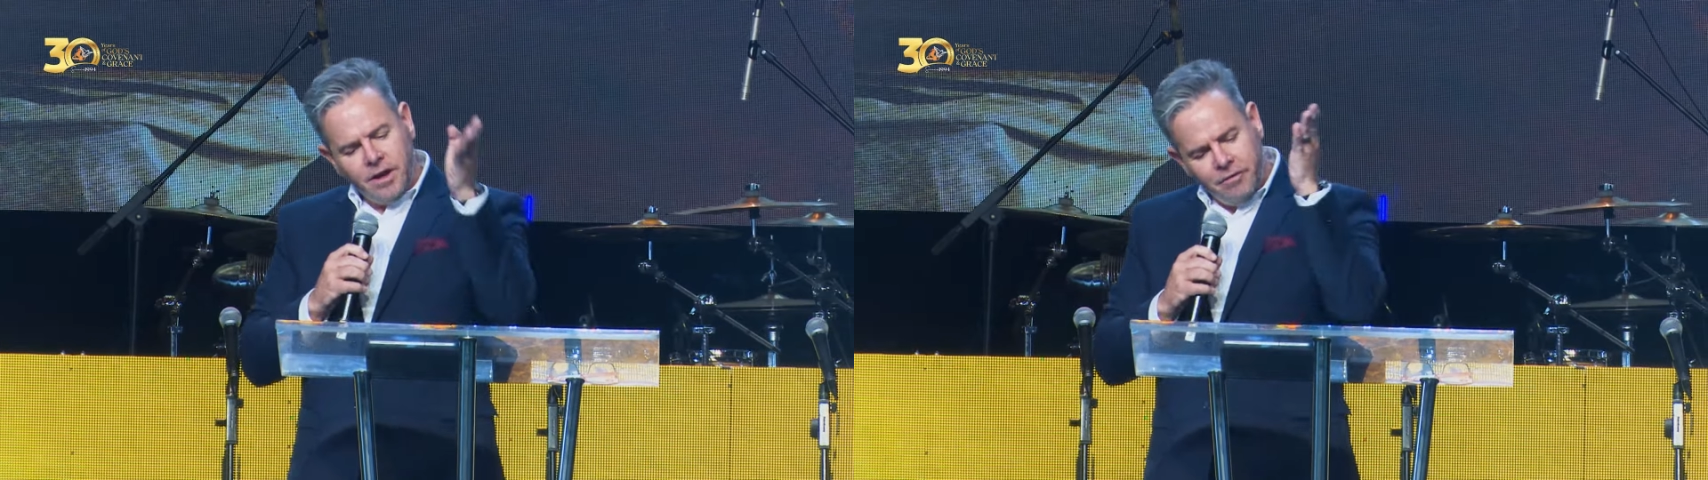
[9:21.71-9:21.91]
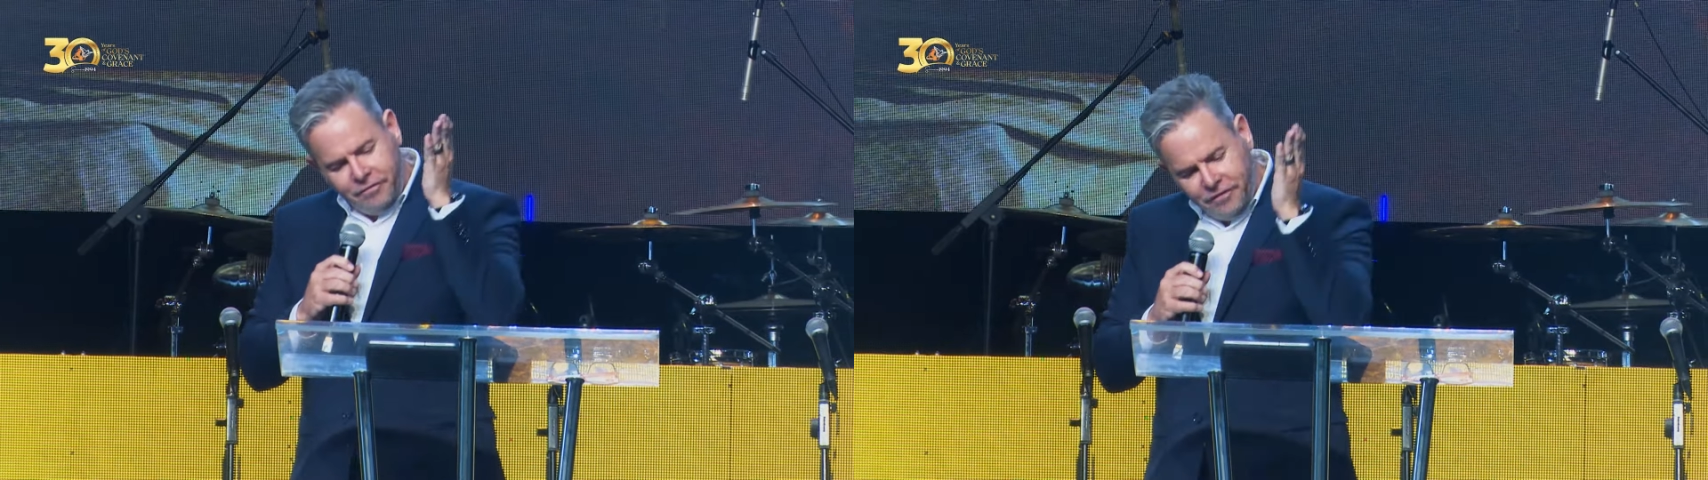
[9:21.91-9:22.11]

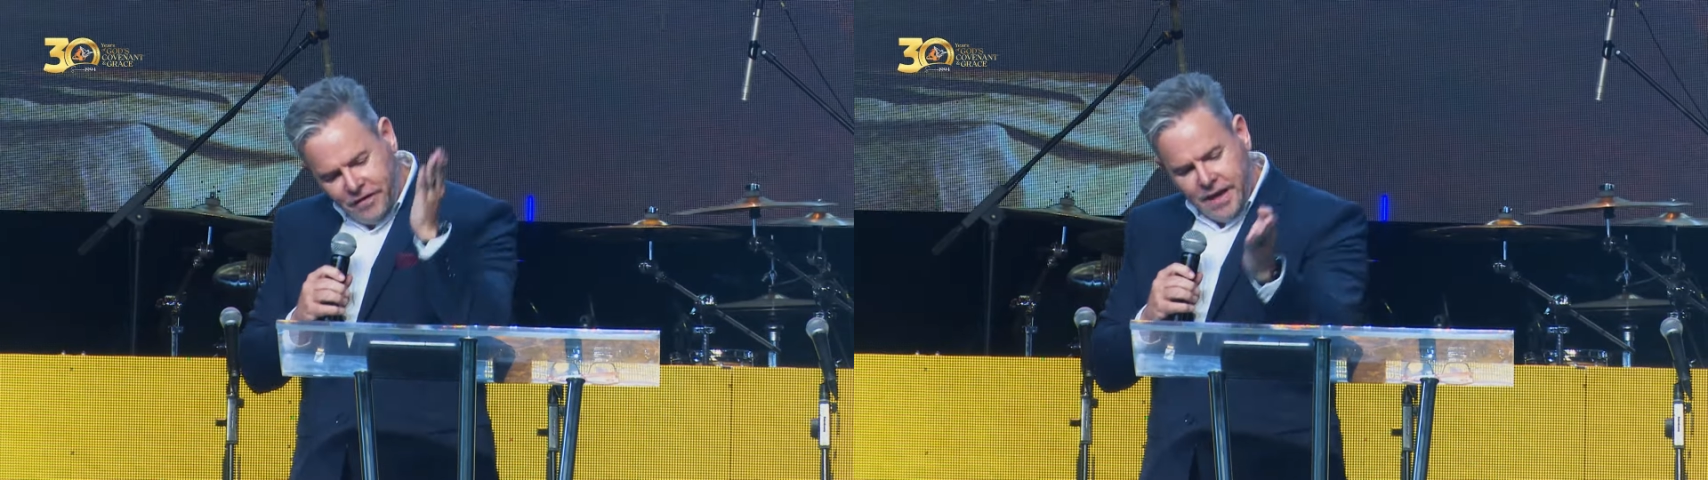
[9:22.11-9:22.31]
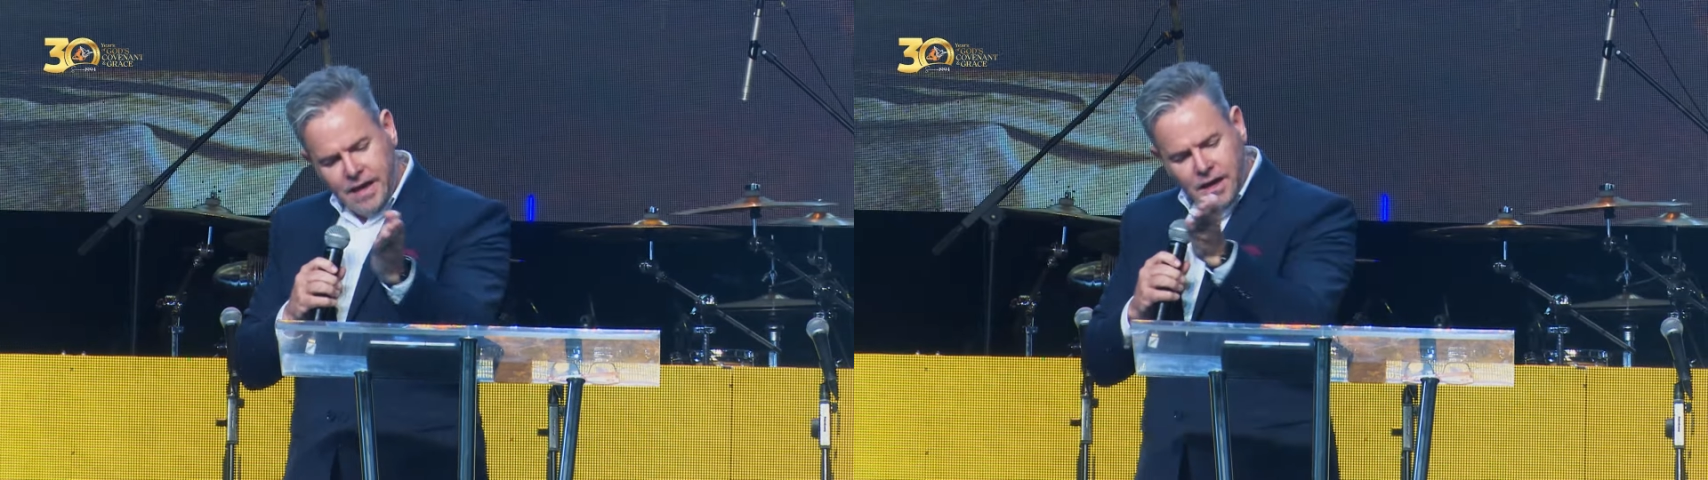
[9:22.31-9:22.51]

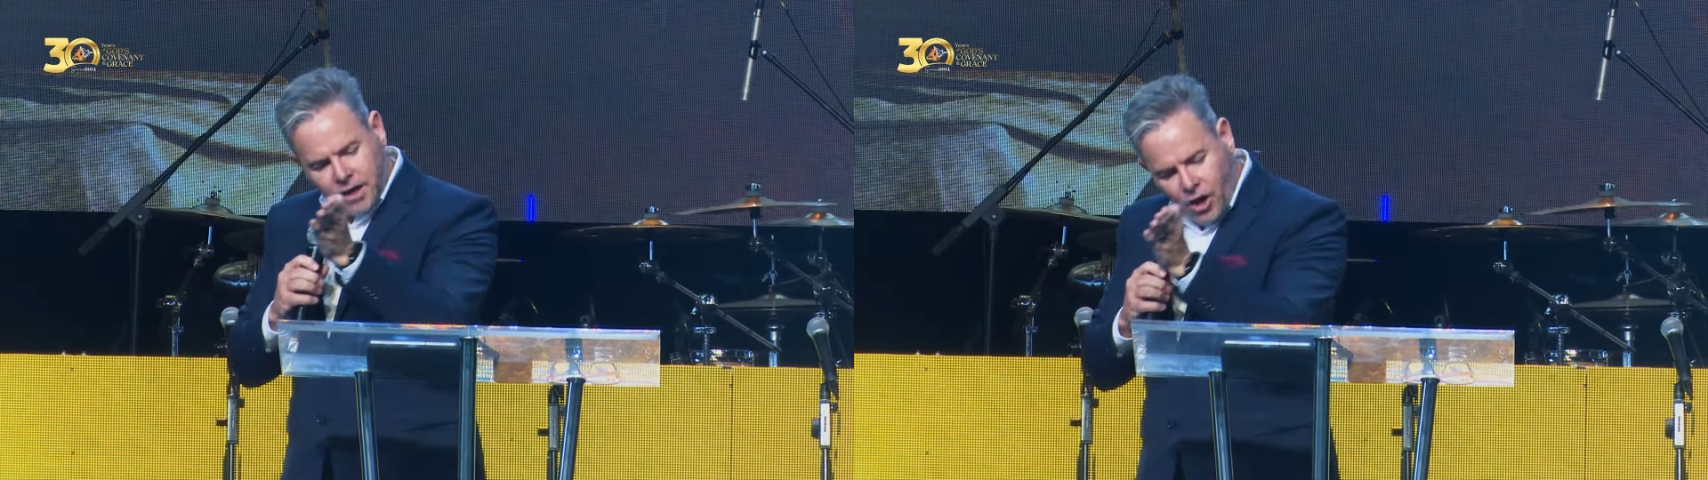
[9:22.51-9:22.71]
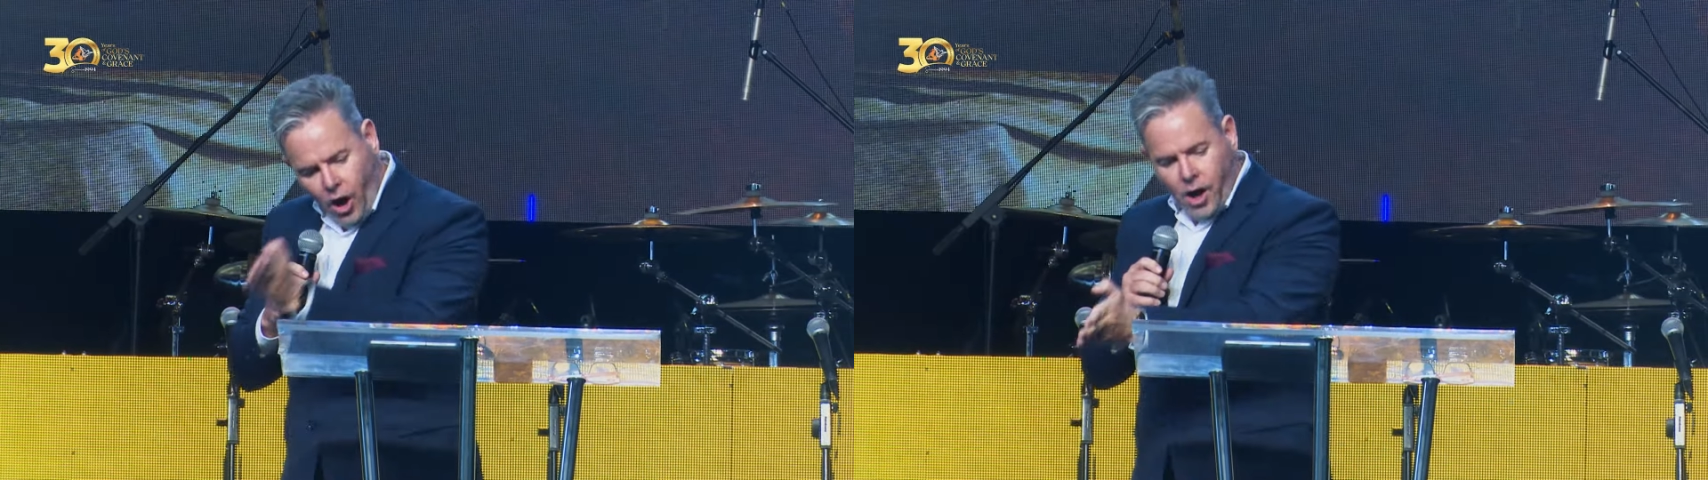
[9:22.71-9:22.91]
fear
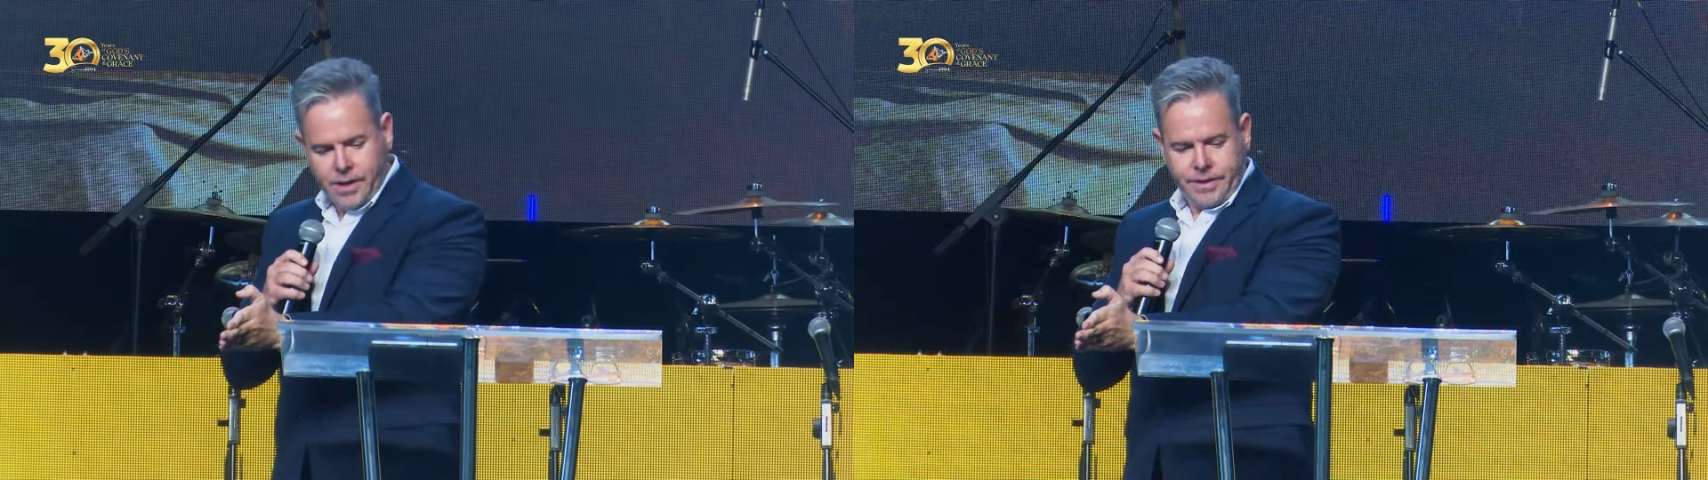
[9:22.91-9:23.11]
God?